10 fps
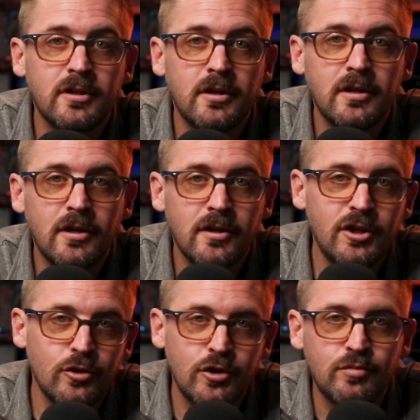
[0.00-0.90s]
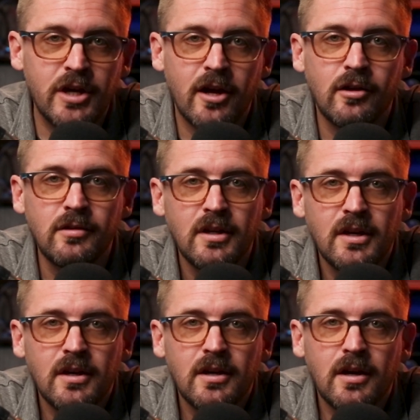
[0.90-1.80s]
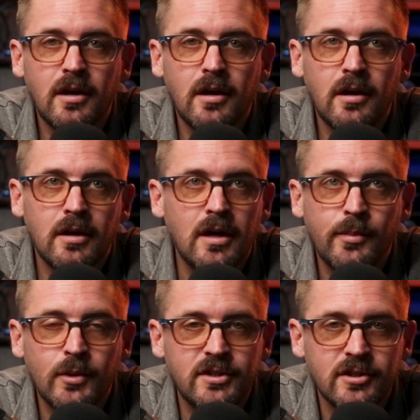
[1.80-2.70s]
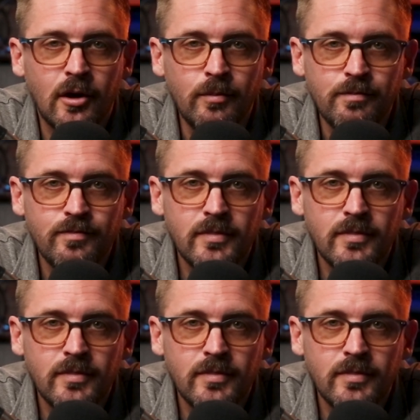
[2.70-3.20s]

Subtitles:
here on the YouTube channel a couple weeks ago.